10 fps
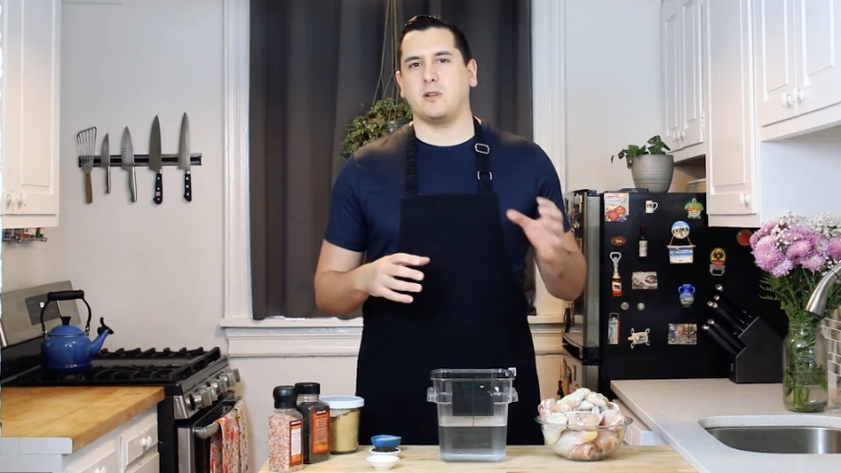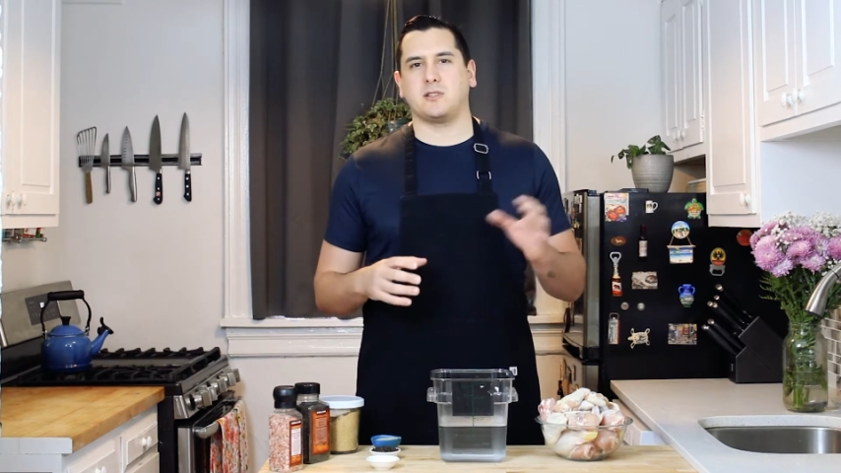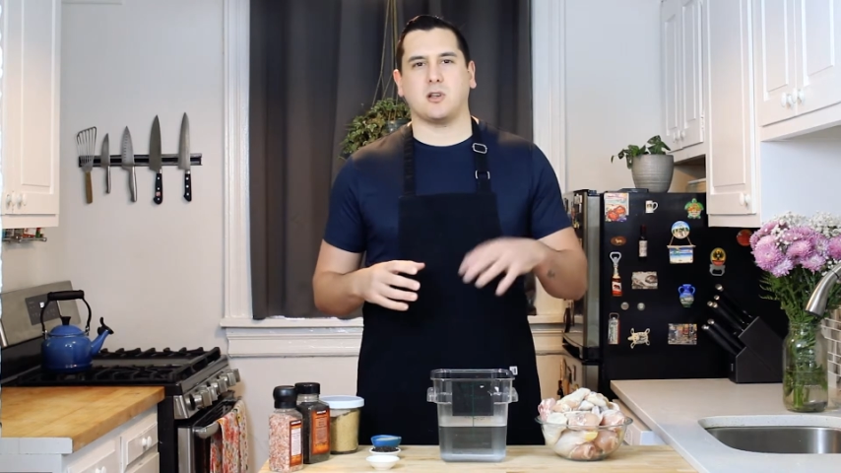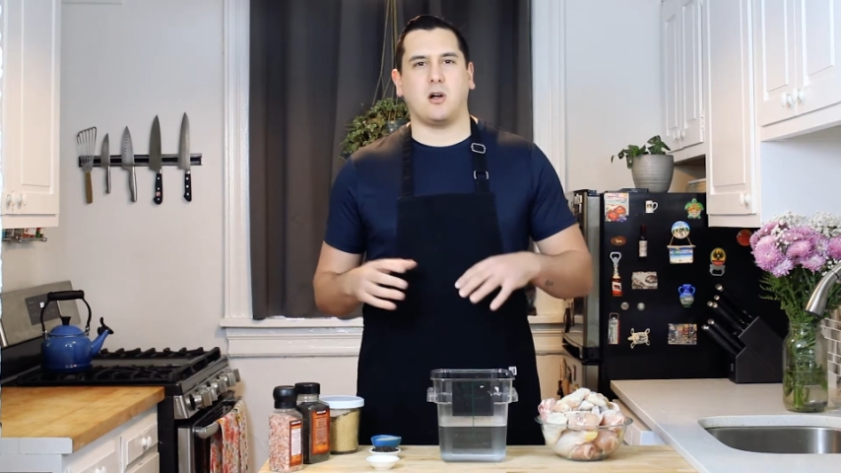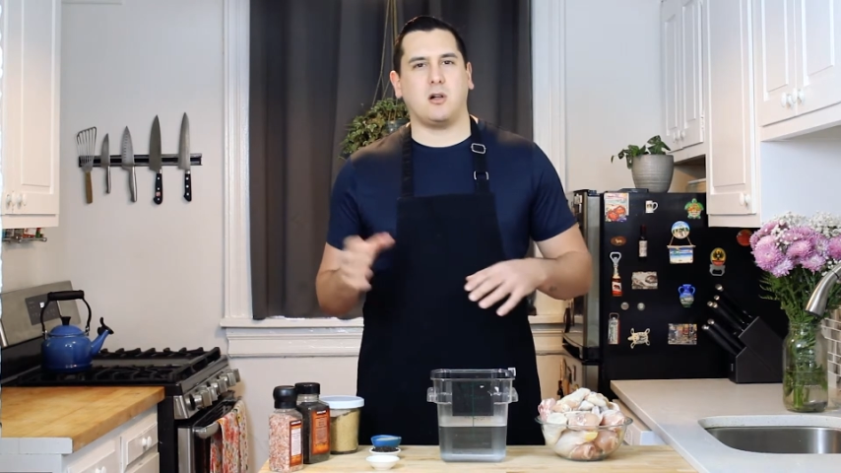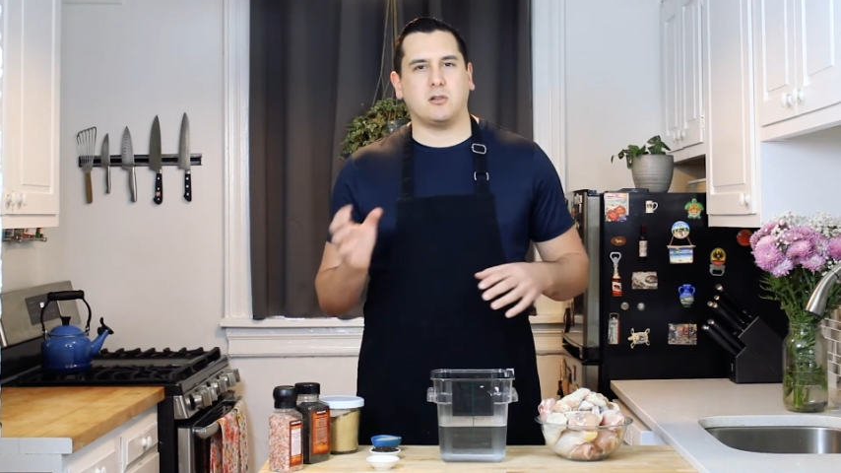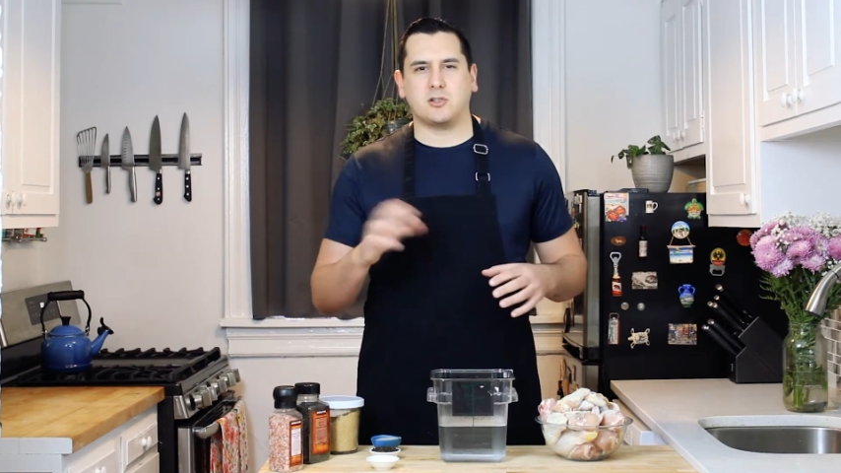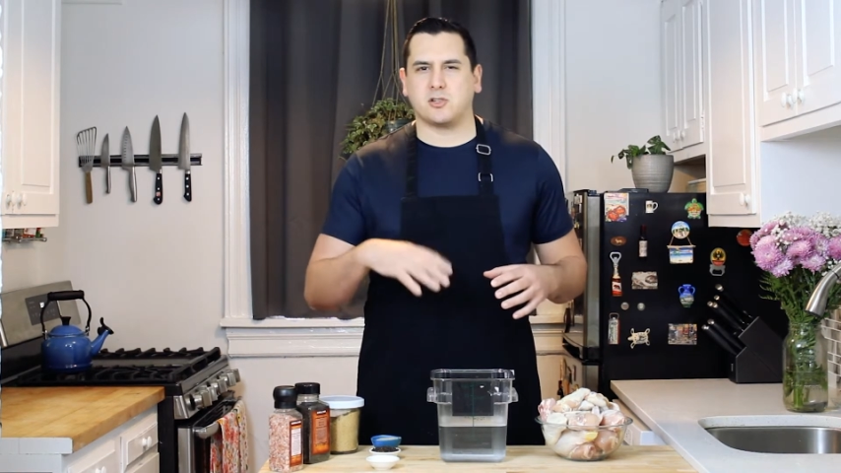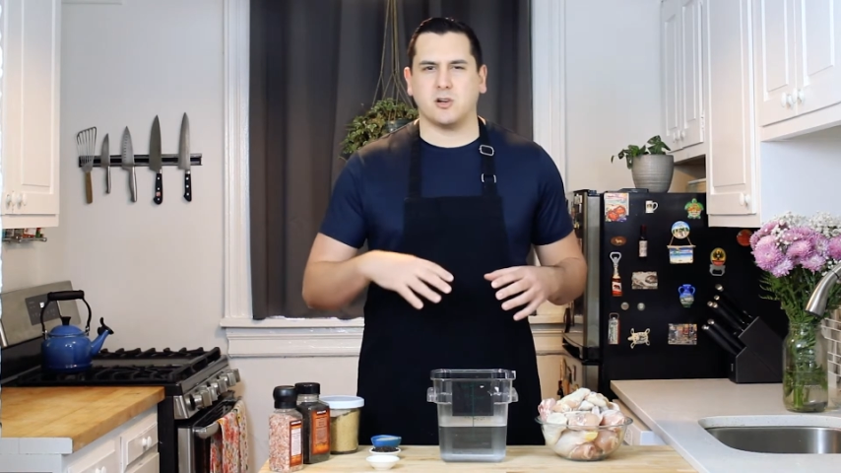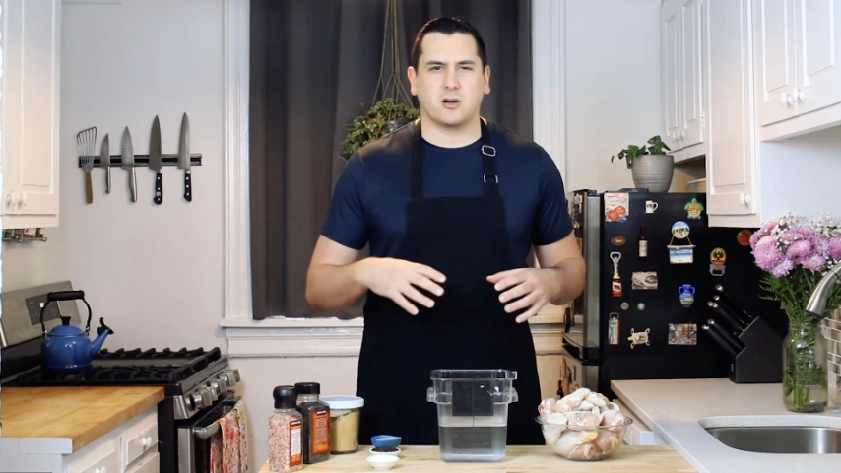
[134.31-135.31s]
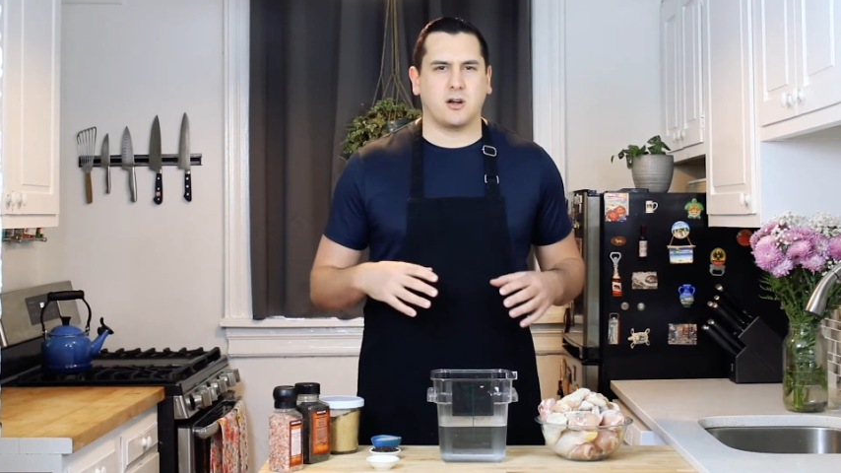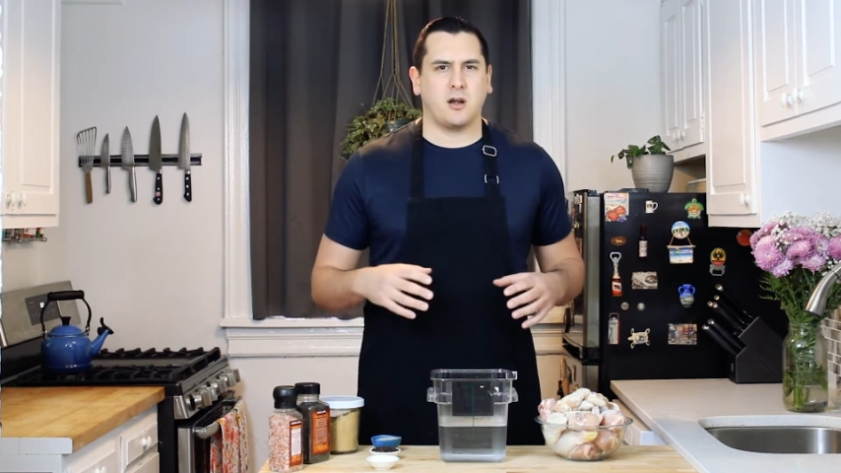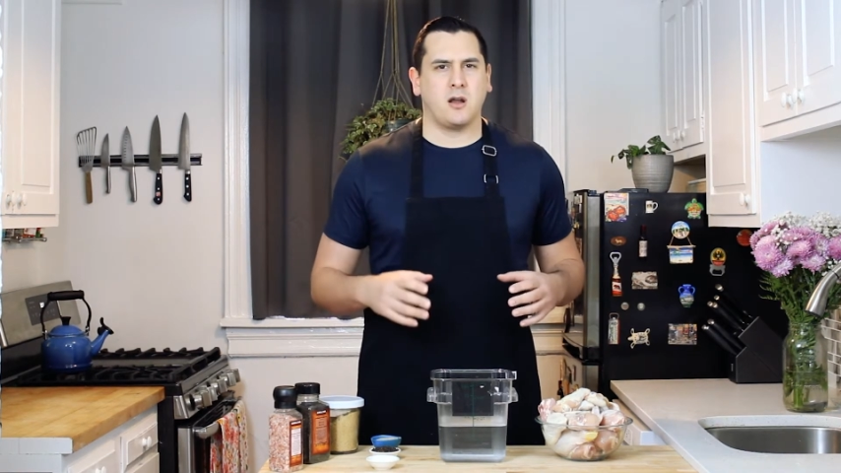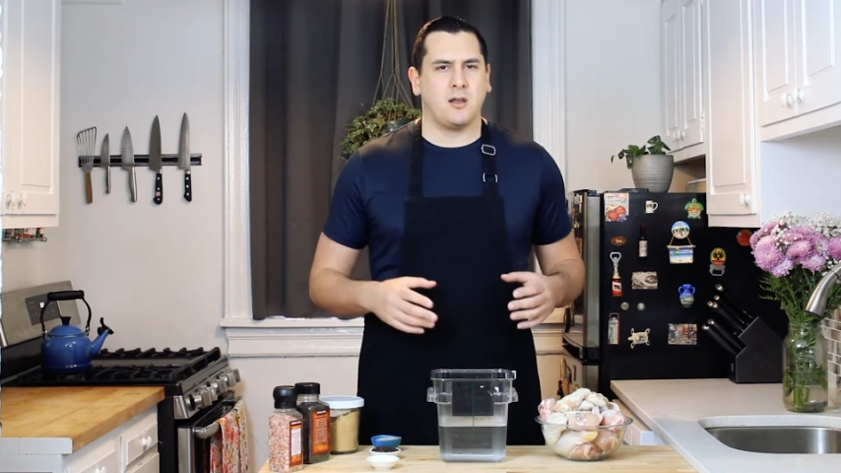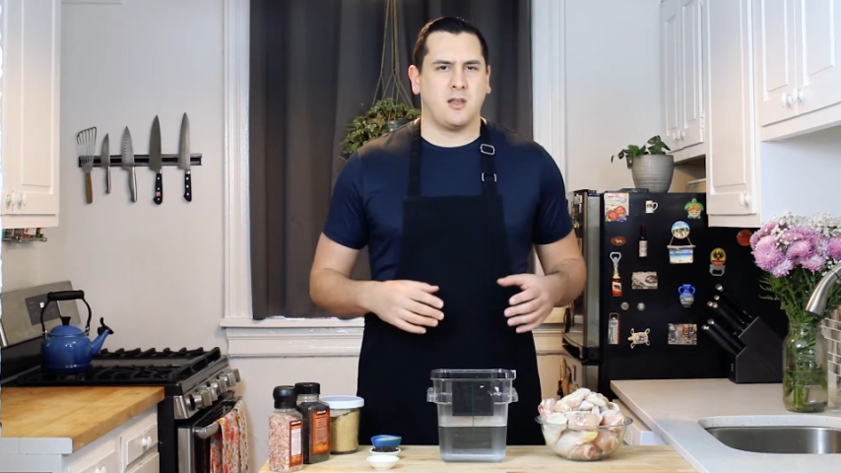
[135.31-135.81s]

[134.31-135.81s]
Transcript: salt, sugar.